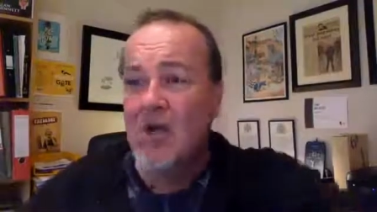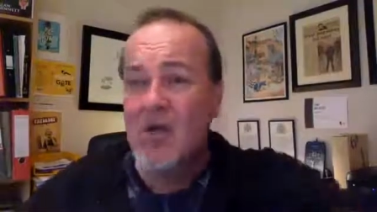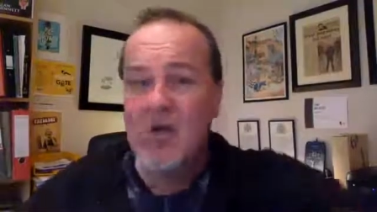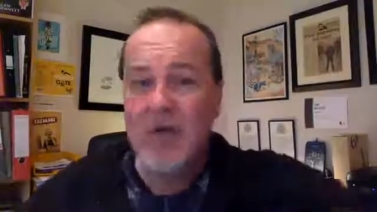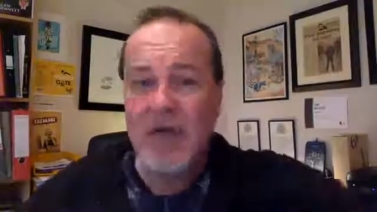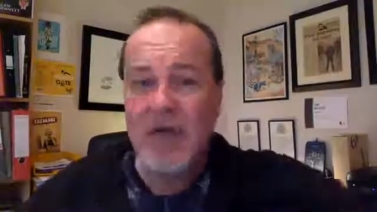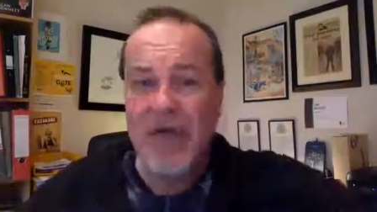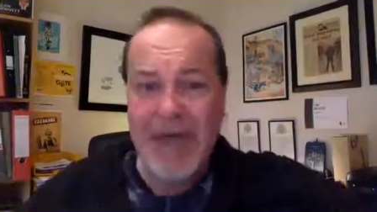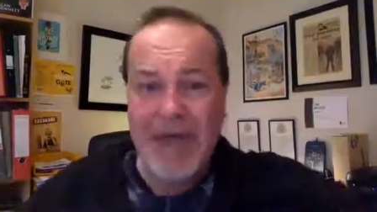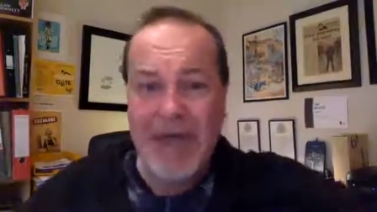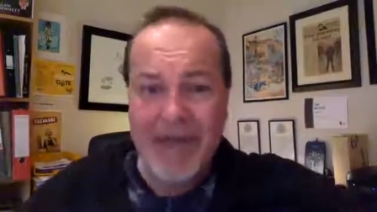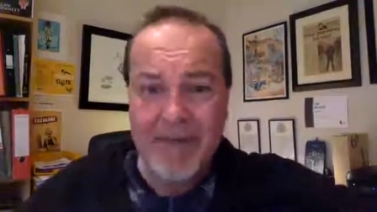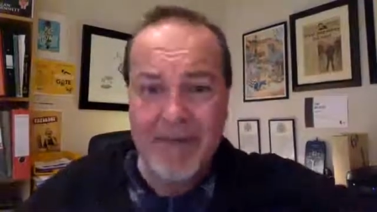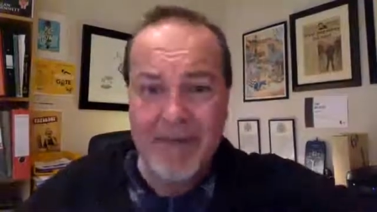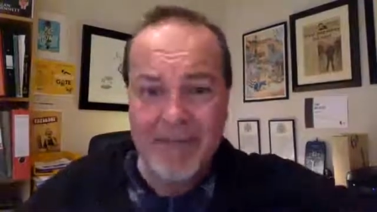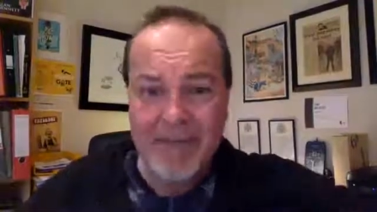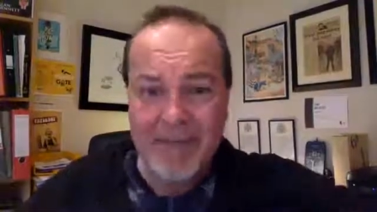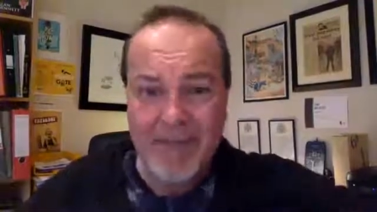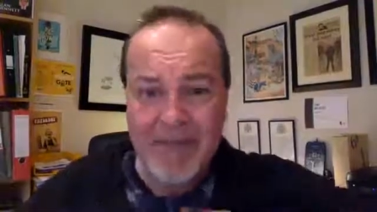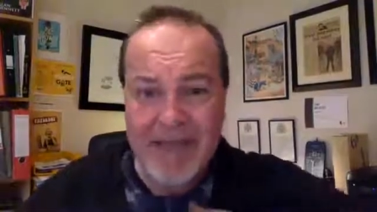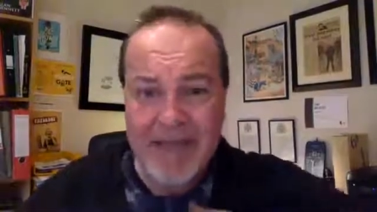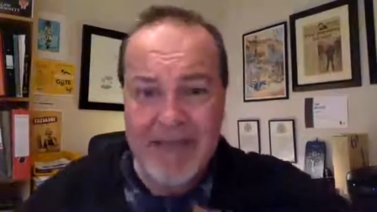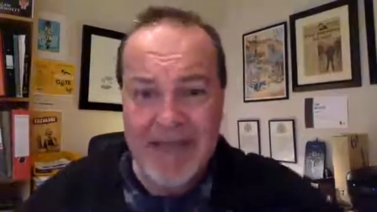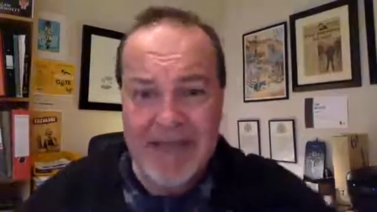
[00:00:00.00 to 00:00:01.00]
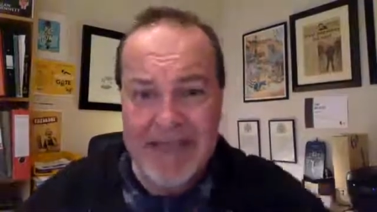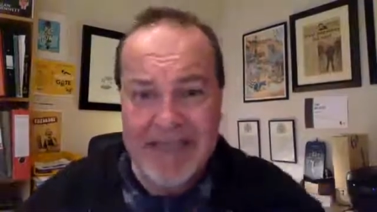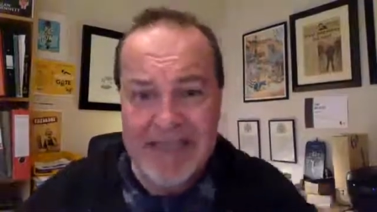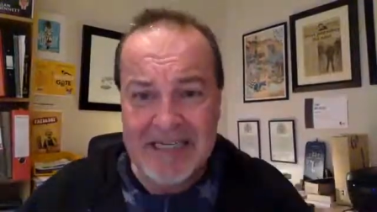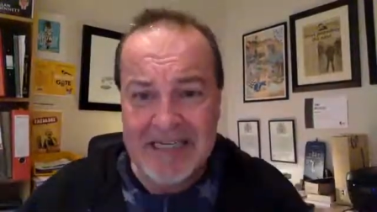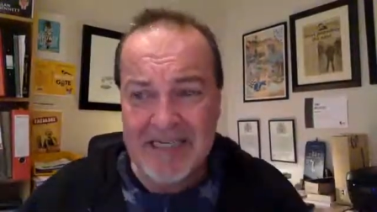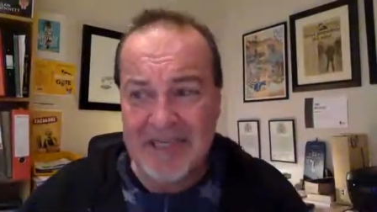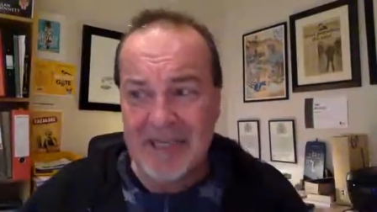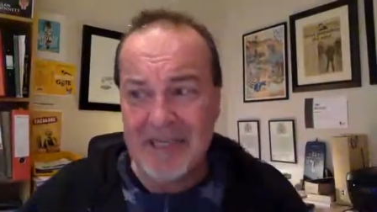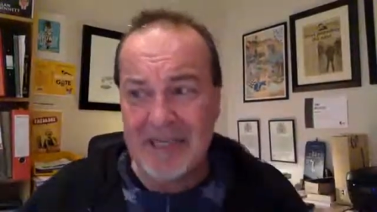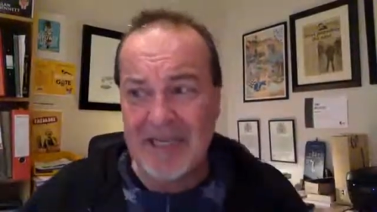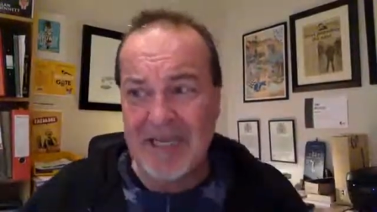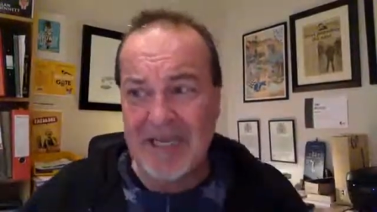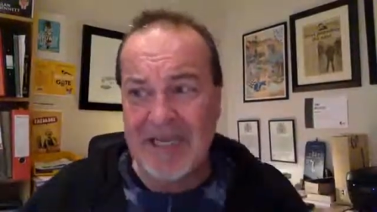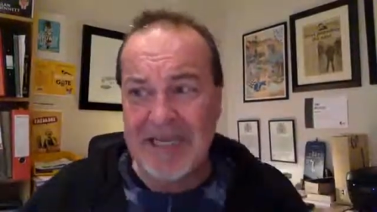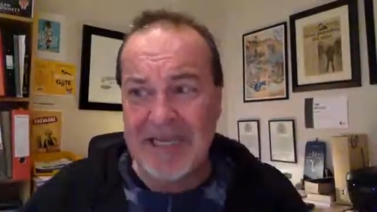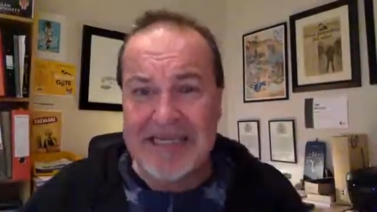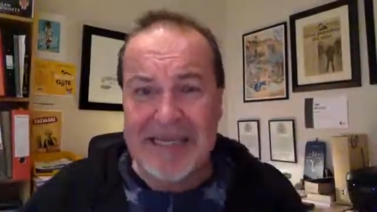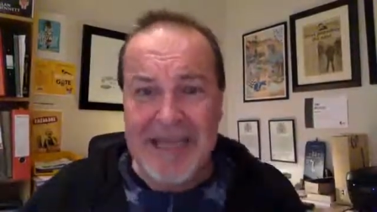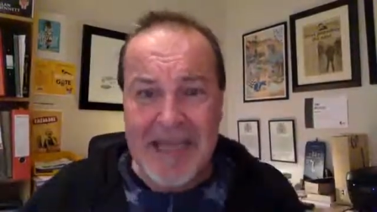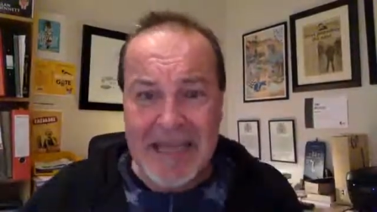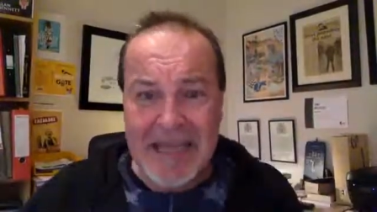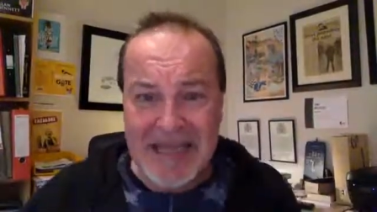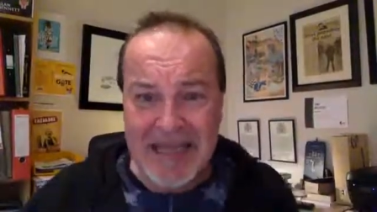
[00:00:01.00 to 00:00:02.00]
Okay, yes,
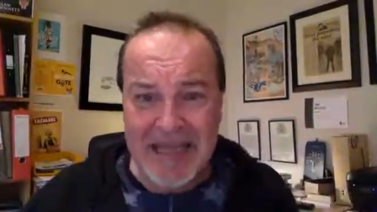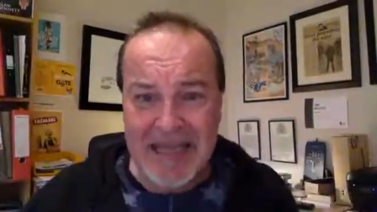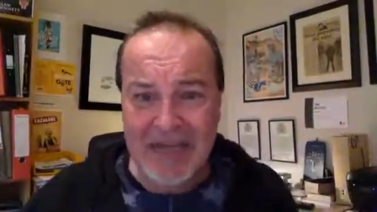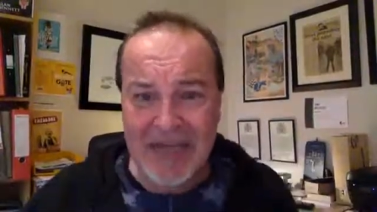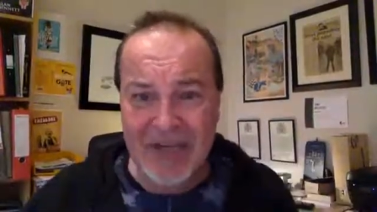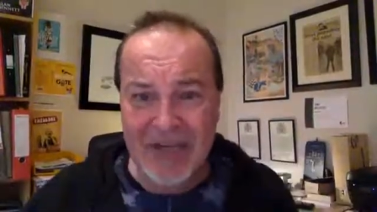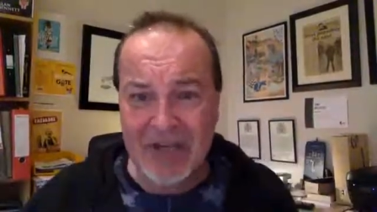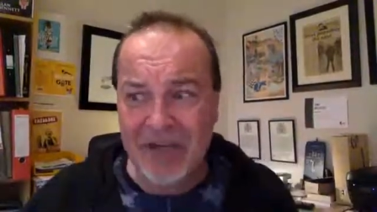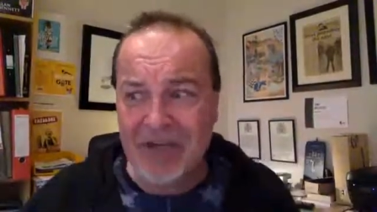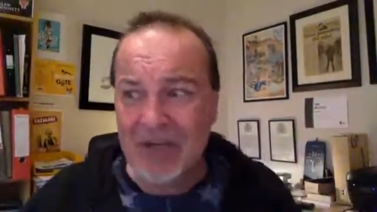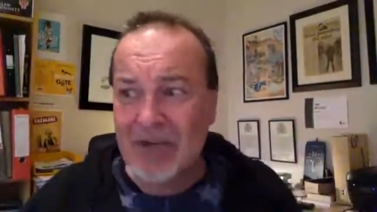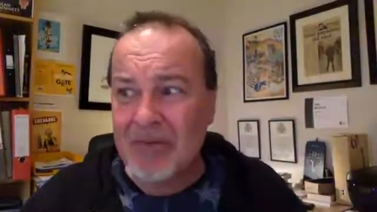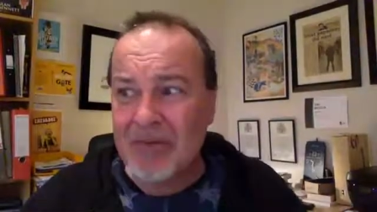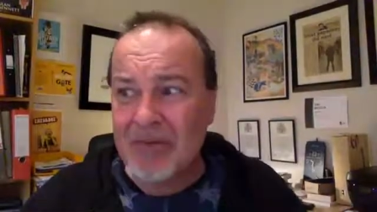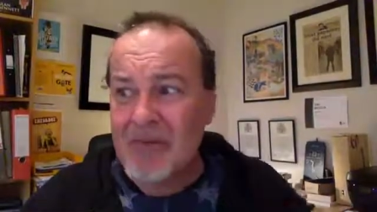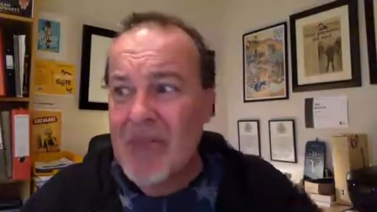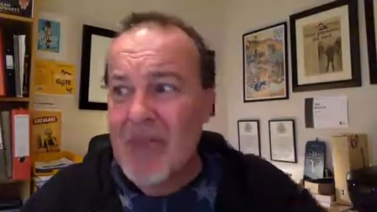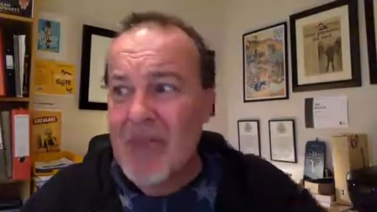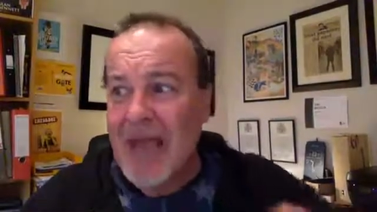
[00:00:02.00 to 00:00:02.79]
please, thank you,